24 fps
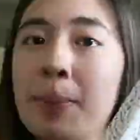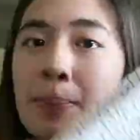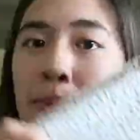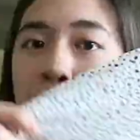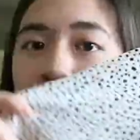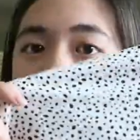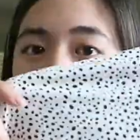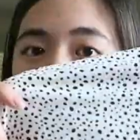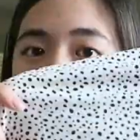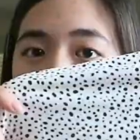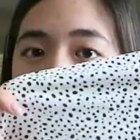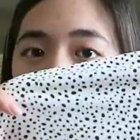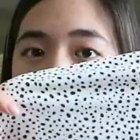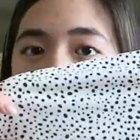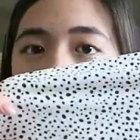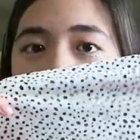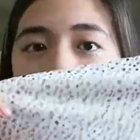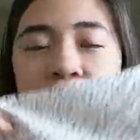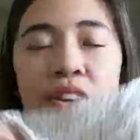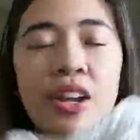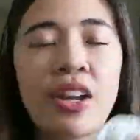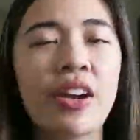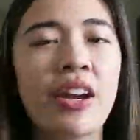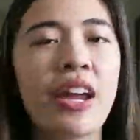print is
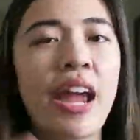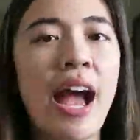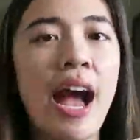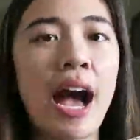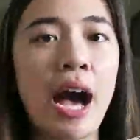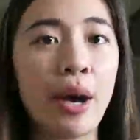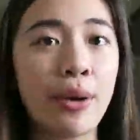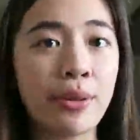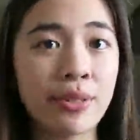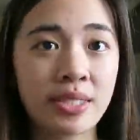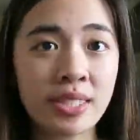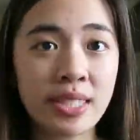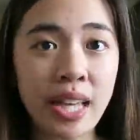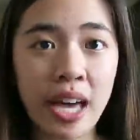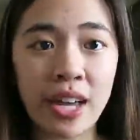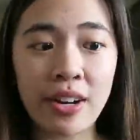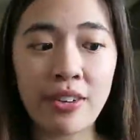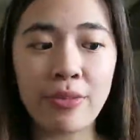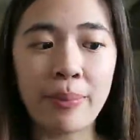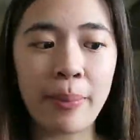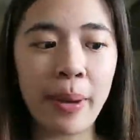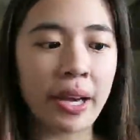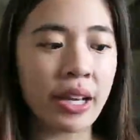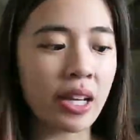very outside
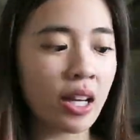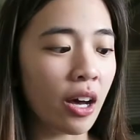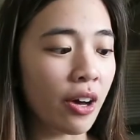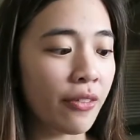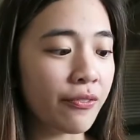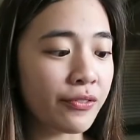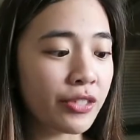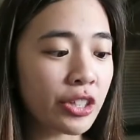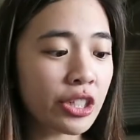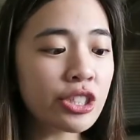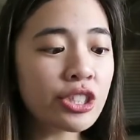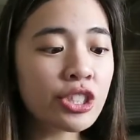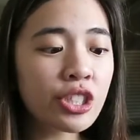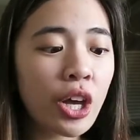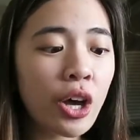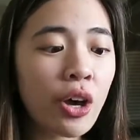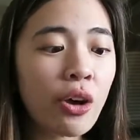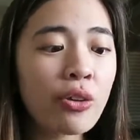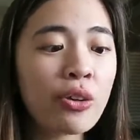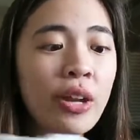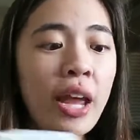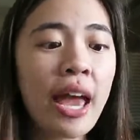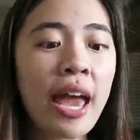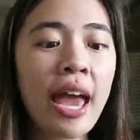of my comfort
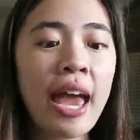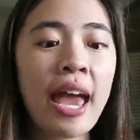zone,